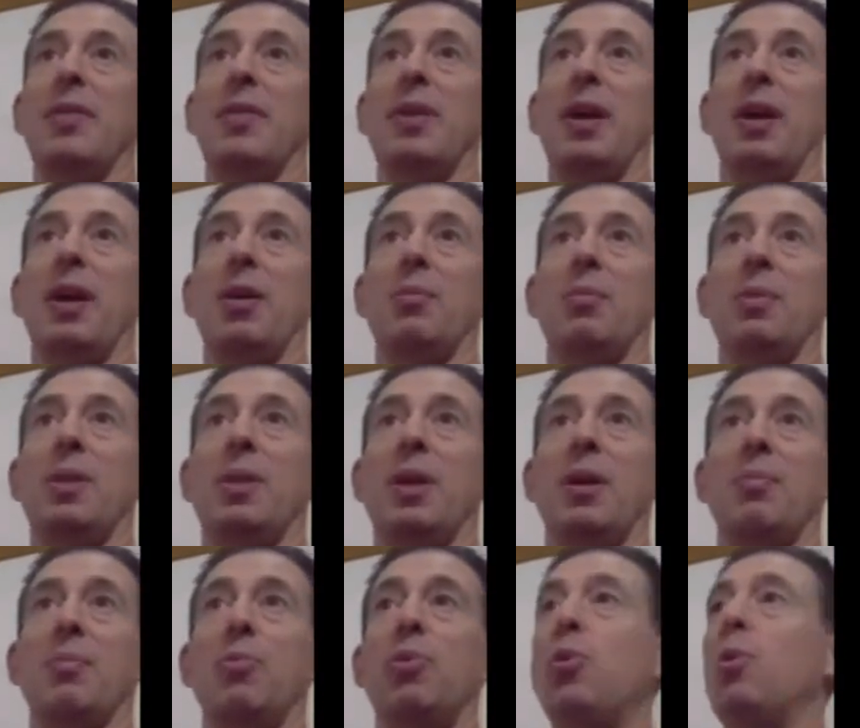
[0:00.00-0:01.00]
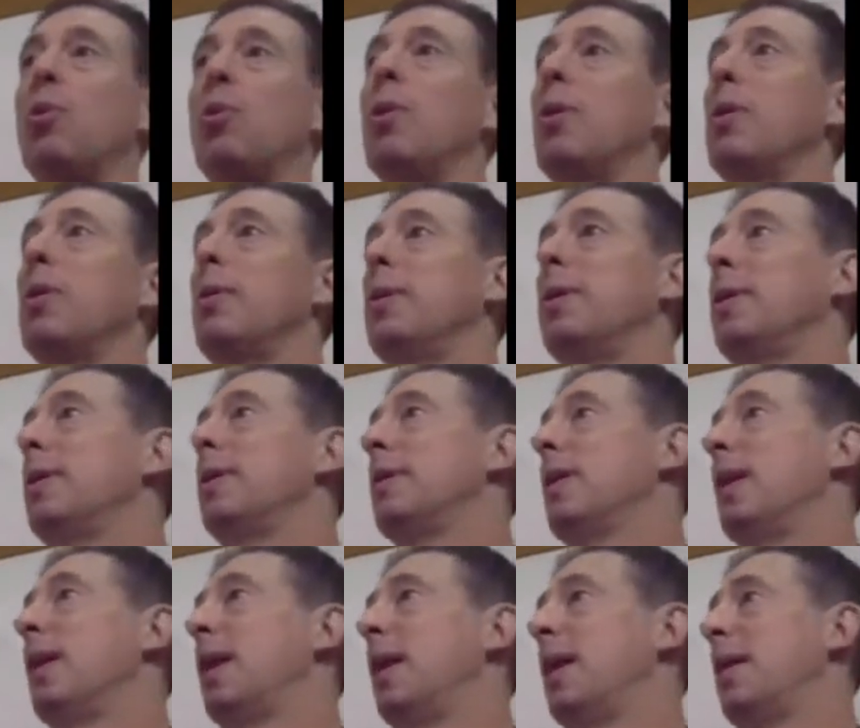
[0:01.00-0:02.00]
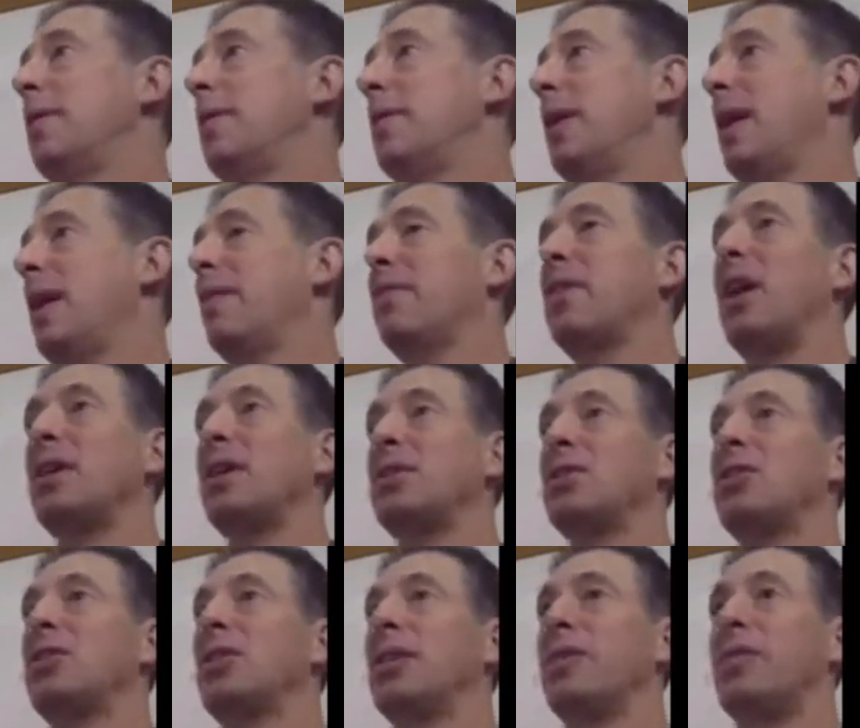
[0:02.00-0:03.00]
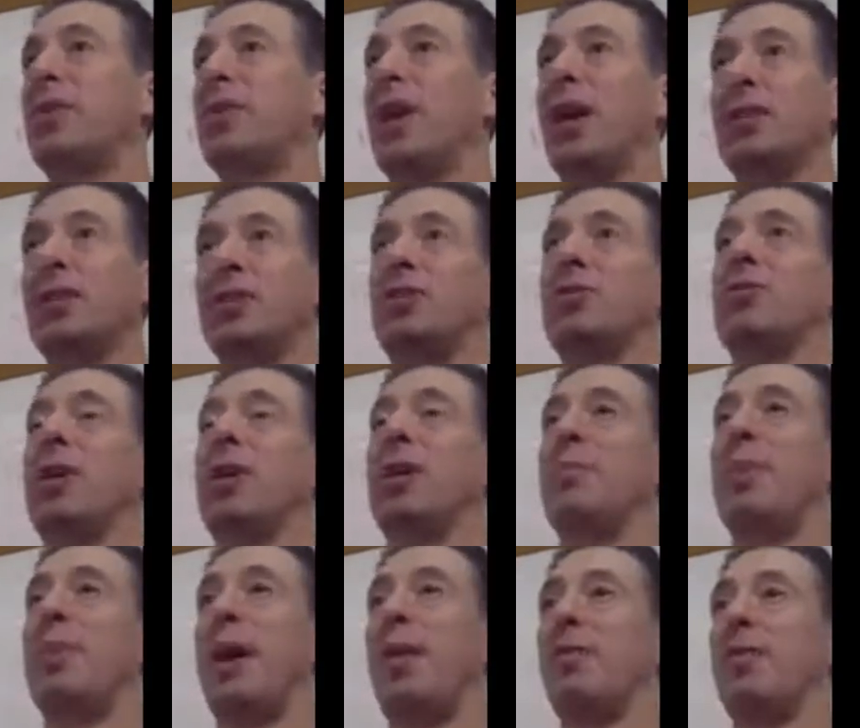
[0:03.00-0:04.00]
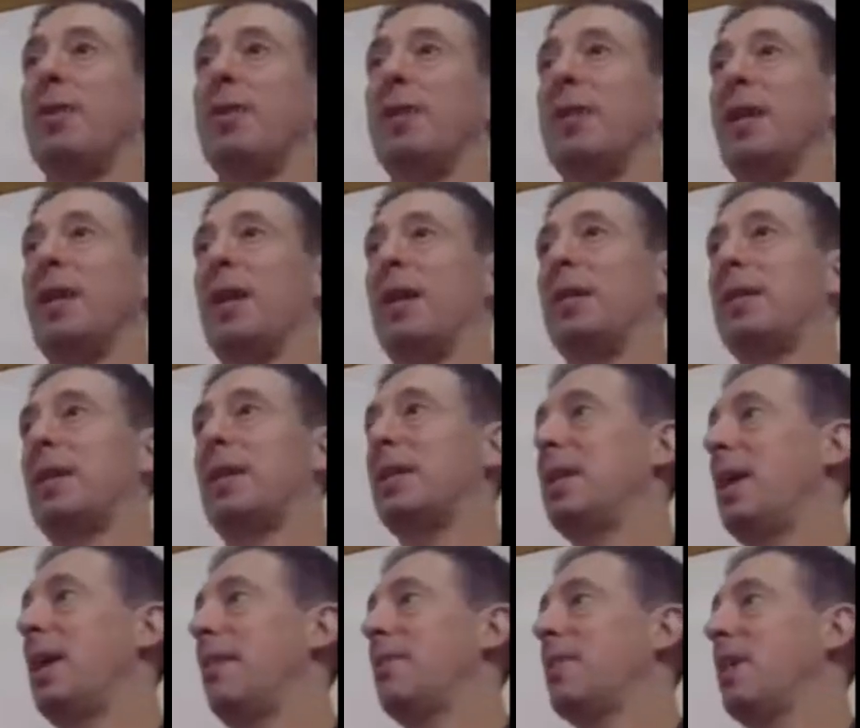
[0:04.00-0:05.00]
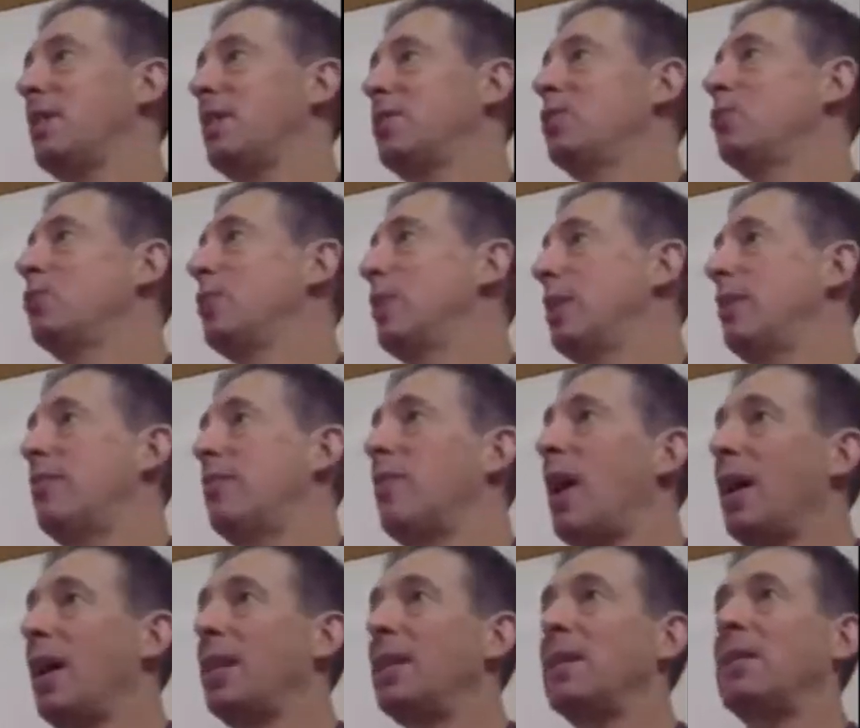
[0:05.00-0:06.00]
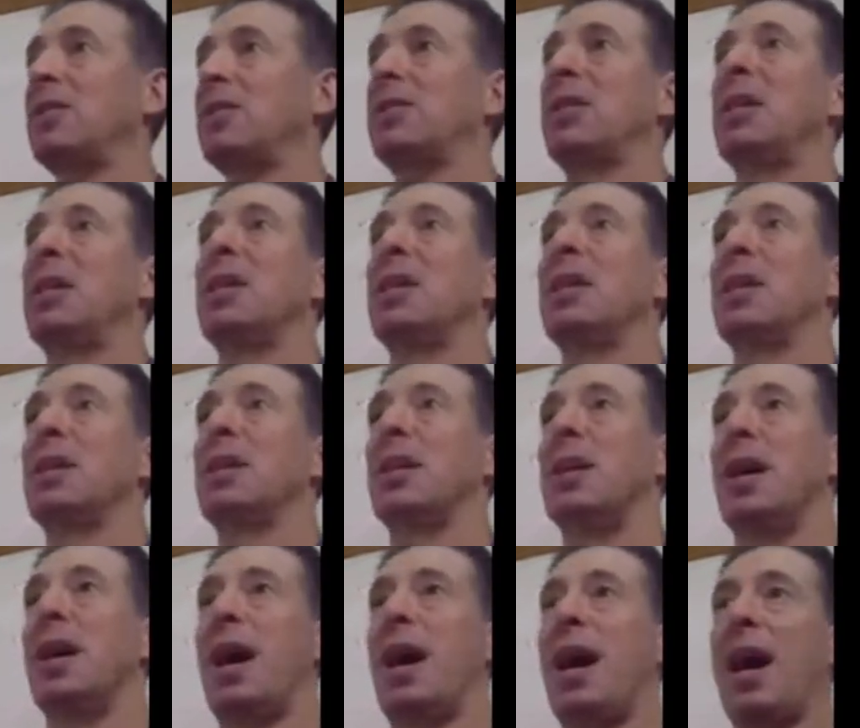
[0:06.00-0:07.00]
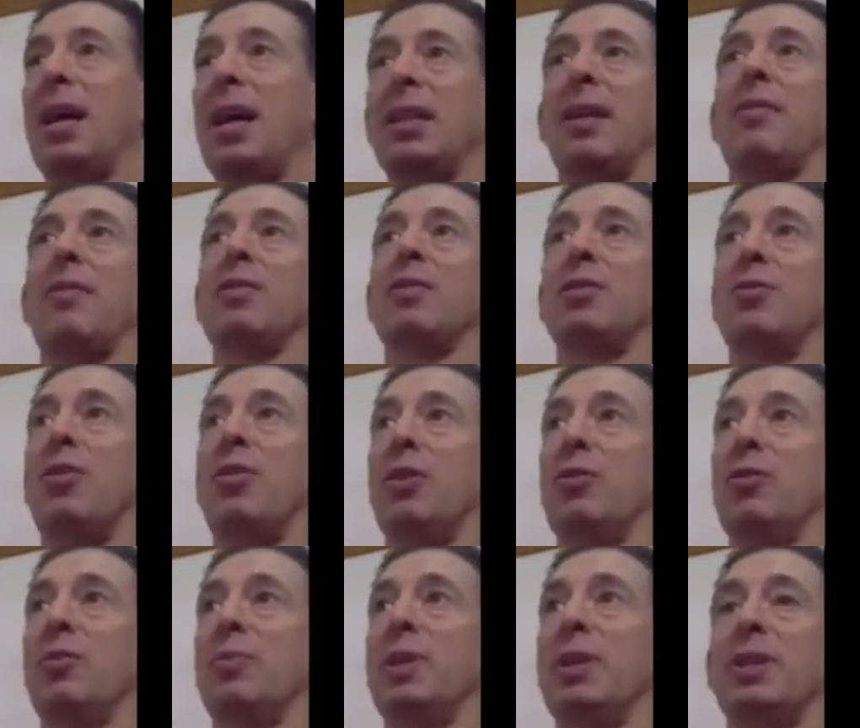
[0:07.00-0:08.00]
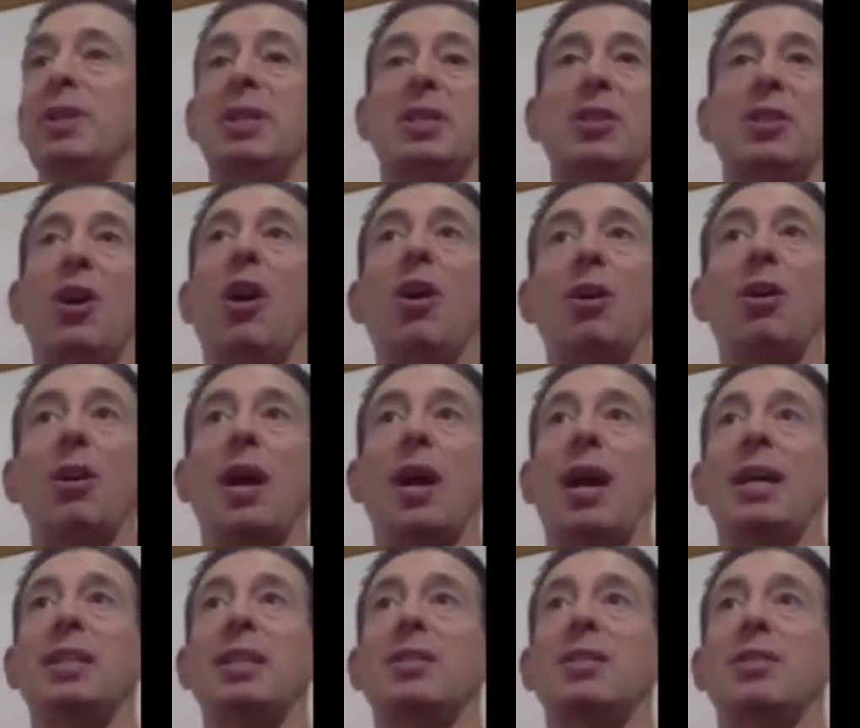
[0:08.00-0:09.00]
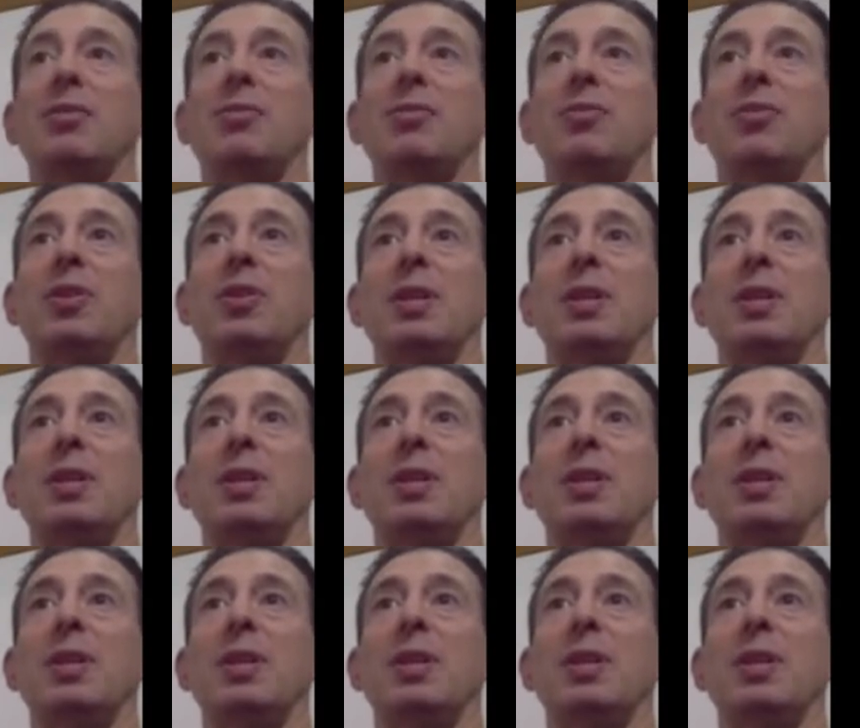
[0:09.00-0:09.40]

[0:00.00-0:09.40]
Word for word: They're poor, they have concentrated poverty, they tend to have concentrated violence, high levels of vulnerability to all kinds of